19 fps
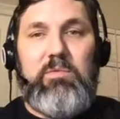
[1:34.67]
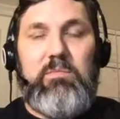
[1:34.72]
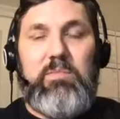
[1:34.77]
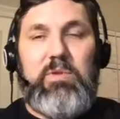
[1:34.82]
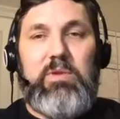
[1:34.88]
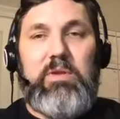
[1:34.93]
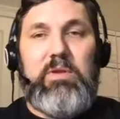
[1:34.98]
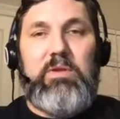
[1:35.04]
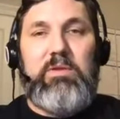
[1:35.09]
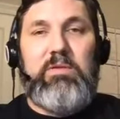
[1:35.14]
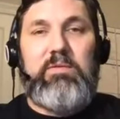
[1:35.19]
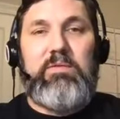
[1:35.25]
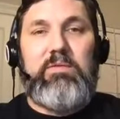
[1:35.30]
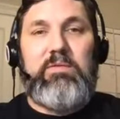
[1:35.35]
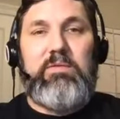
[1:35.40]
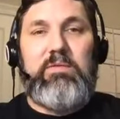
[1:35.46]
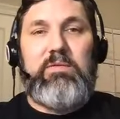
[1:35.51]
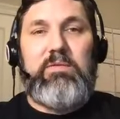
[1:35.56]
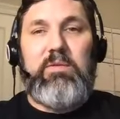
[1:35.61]
one
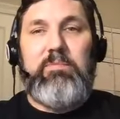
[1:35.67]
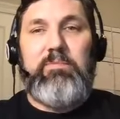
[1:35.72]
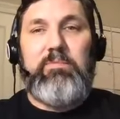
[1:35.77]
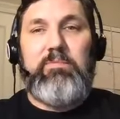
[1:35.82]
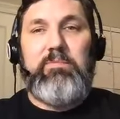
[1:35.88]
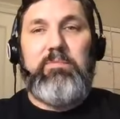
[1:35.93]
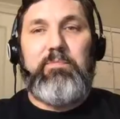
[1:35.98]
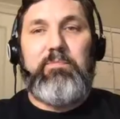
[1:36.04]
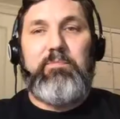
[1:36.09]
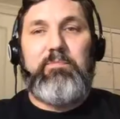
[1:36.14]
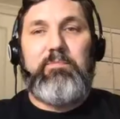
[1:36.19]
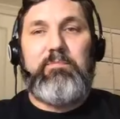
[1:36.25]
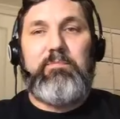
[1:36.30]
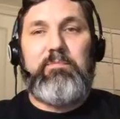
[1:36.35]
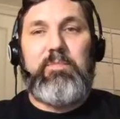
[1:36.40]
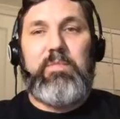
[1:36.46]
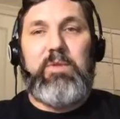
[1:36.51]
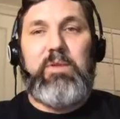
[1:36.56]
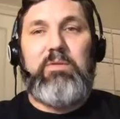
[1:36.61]
place.
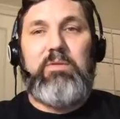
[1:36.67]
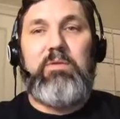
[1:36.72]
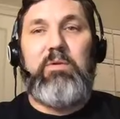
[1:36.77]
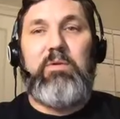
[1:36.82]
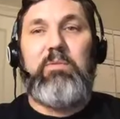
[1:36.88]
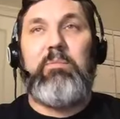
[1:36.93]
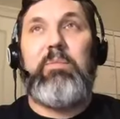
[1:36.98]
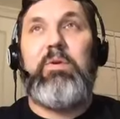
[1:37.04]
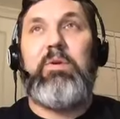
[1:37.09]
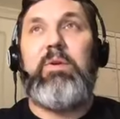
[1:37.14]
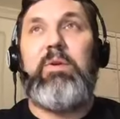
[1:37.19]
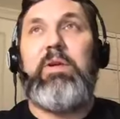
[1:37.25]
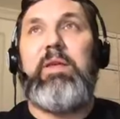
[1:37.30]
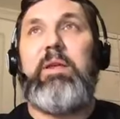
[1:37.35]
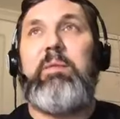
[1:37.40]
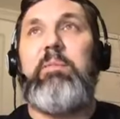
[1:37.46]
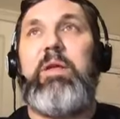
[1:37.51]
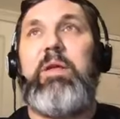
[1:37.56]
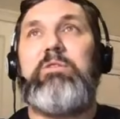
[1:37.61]
So
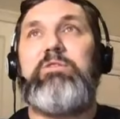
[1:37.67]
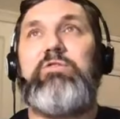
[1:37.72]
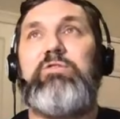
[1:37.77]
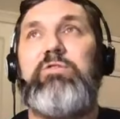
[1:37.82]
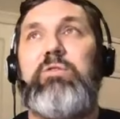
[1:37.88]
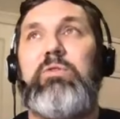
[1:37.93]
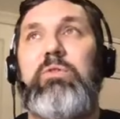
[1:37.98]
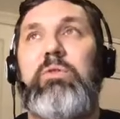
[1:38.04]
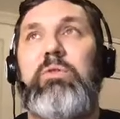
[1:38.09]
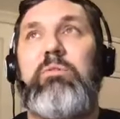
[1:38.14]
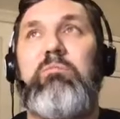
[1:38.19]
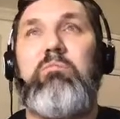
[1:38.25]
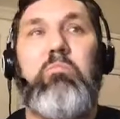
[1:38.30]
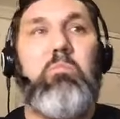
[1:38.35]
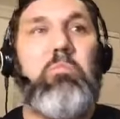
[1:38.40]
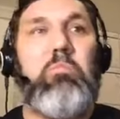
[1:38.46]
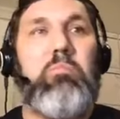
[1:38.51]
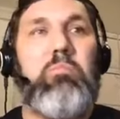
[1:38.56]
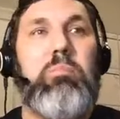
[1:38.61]
again, I'm not sure
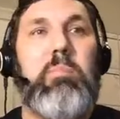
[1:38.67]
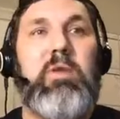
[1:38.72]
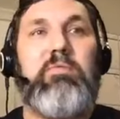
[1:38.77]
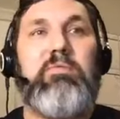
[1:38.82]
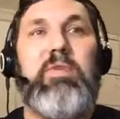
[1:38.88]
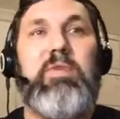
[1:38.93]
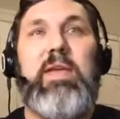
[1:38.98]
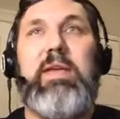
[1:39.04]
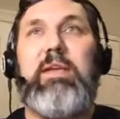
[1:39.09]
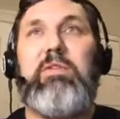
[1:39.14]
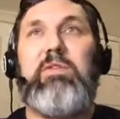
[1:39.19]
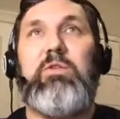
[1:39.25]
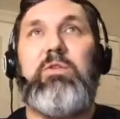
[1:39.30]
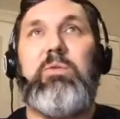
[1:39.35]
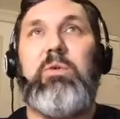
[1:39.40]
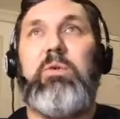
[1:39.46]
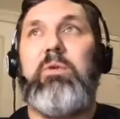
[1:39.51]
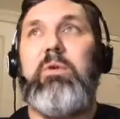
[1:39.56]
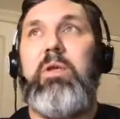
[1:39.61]
if they can
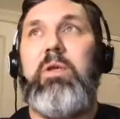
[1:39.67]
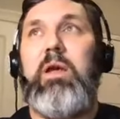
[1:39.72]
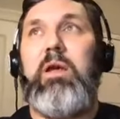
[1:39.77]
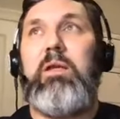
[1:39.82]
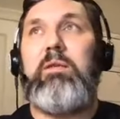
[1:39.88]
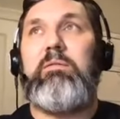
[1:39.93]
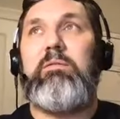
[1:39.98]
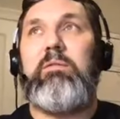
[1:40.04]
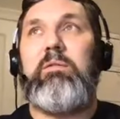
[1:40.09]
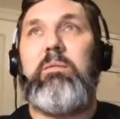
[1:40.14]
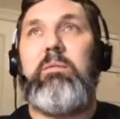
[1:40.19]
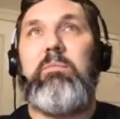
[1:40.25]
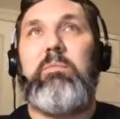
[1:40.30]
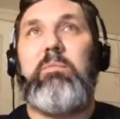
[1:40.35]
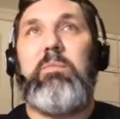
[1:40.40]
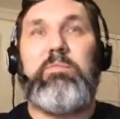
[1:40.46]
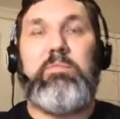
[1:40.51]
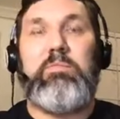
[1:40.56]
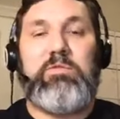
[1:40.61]
do it or not. I'm,
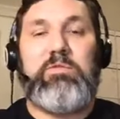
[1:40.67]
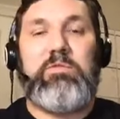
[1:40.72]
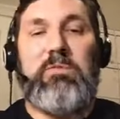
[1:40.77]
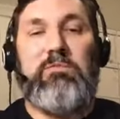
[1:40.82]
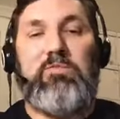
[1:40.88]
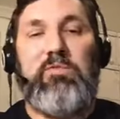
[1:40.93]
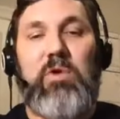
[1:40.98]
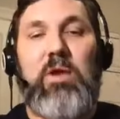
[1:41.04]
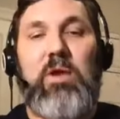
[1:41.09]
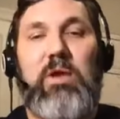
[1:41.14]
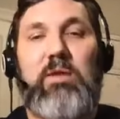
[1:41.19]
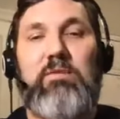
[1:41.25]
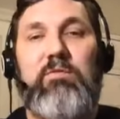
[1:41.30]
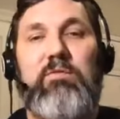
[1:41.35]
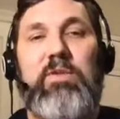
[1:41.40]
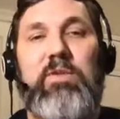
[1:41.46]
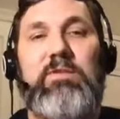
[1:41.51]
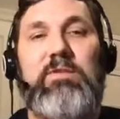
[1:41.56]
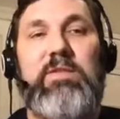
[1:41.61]
I'm just I'm trying
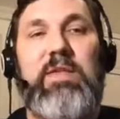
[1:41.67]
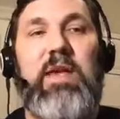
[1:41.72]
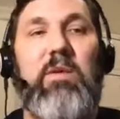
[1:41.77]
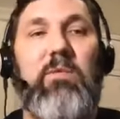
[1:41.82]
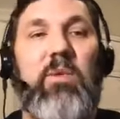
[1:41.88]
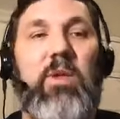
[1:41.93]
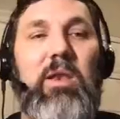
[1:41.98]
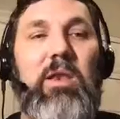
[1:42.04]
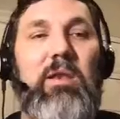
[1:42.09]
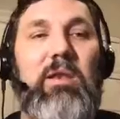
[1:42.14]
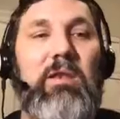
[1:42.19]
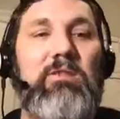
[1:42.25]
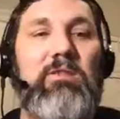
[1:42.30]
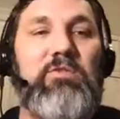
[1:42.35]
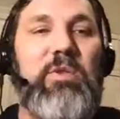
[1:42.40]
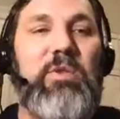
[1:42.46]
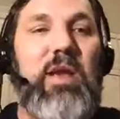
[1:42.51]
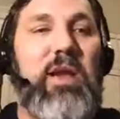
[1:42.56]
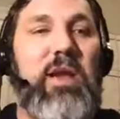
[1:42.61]
to fix that while I
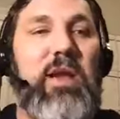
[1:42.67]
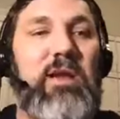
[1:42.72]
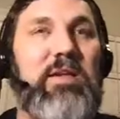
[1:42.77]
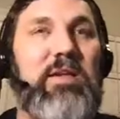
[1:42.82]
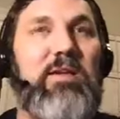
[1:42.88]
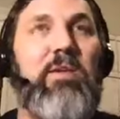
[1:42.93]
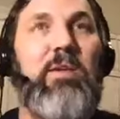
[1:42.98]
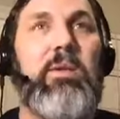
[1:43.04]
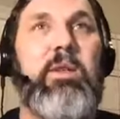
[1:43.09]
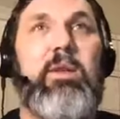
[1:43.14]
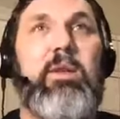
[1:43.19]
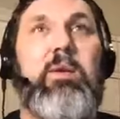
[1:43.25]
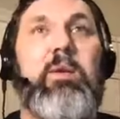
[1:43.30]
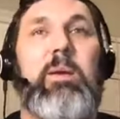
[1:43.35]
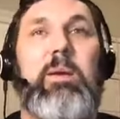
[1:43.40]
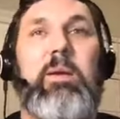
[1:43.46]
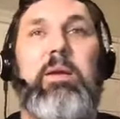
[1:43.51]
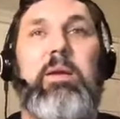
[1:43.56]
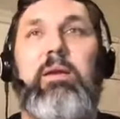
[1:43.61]
let you guys get on
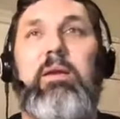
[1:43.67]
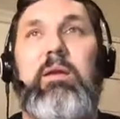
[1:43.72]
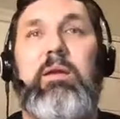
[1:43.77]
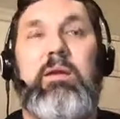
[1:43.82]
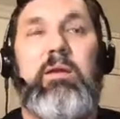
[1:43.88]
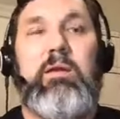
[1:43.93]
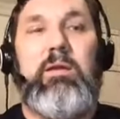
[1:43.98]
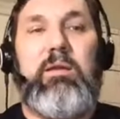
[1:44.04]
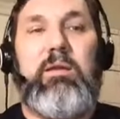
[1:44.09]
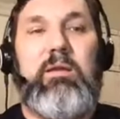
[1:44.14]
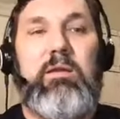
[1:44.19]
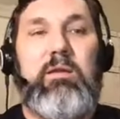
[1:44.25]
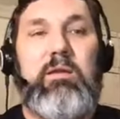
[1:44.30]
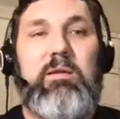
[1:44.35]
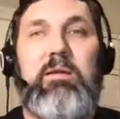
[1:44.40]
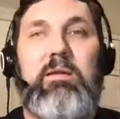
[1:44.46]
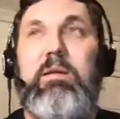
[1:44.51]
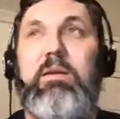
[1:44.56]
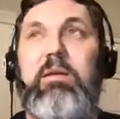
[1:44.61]
there.
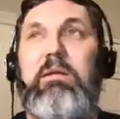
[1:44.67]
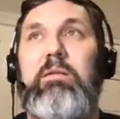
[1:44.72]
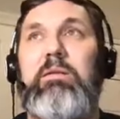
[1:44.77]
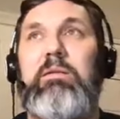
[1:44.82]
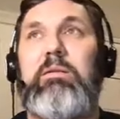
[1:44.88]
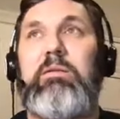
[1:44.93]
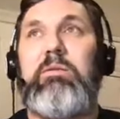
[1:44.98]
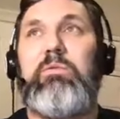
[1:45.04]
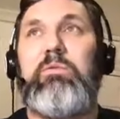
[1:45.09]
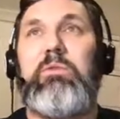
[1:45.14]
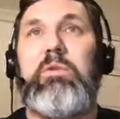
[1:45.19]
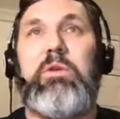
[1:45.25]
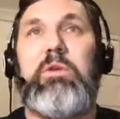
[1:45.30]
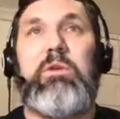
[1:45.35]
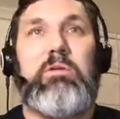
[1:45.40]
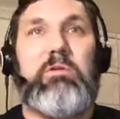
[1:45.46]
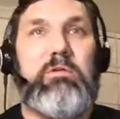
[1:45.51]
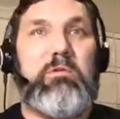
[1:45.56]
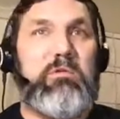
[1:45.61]

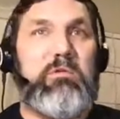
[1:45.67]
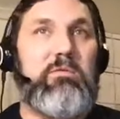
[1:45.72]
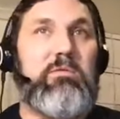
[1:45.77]
Hallelujah.